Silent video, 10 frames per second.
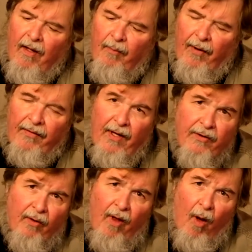But
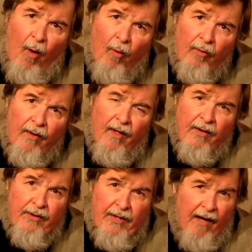this will hold
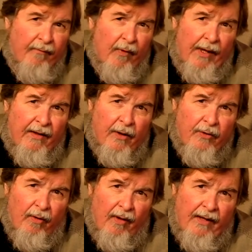several
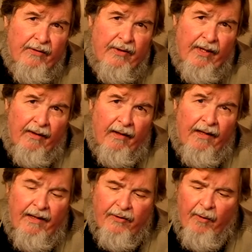additional lenses and
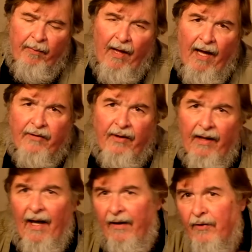cleaning supplies, and
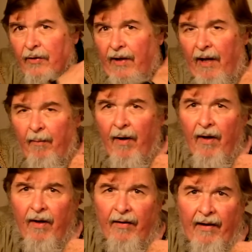then I can just keep
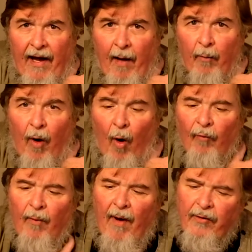the camera
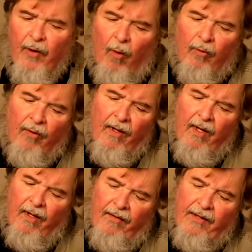over my shoulder.
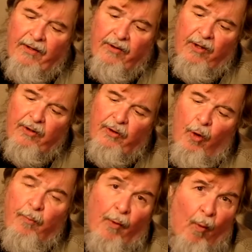This is a
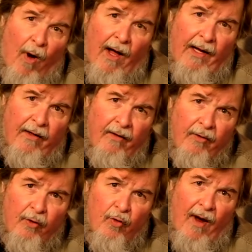super way
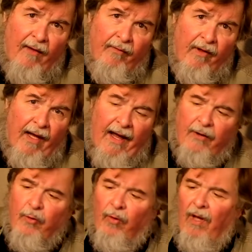to travel
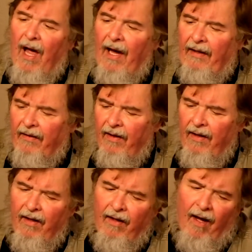extra light.
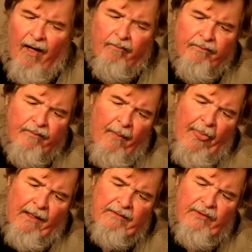
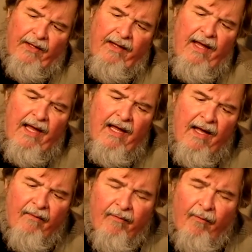The key
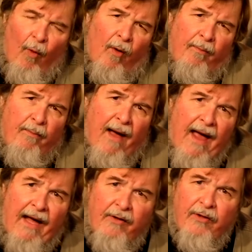for
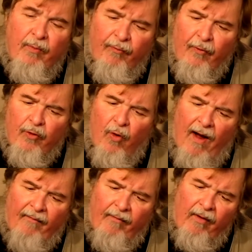bags for
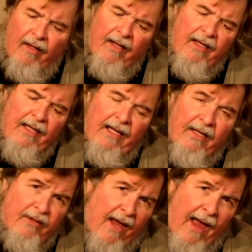travel
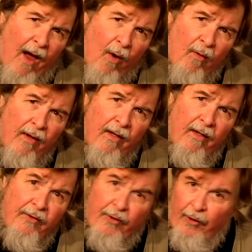is how
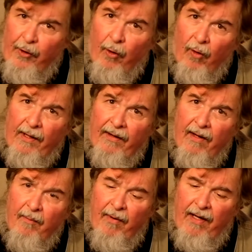secure can
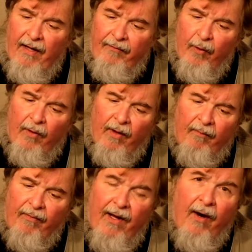they be. If you're going
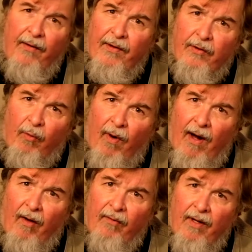to carry this
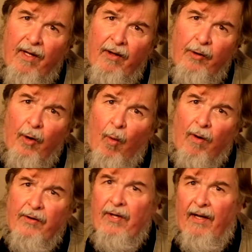around, you don't
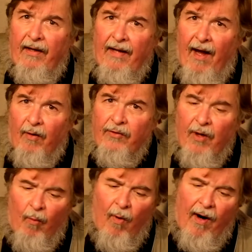want to set it down
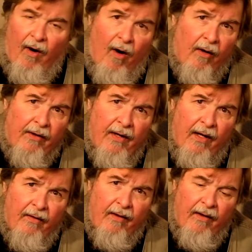somewhere
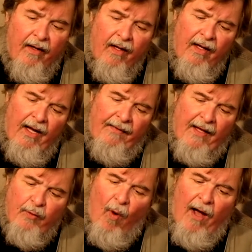unattended, and
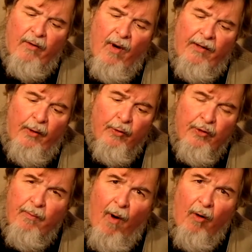that's why I try to use
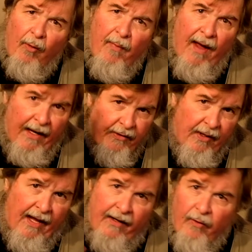smaller bags
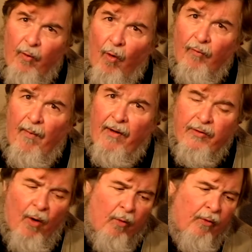that I can throw over my
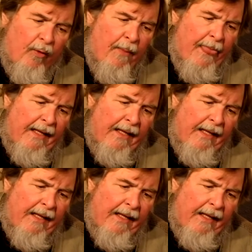shoulder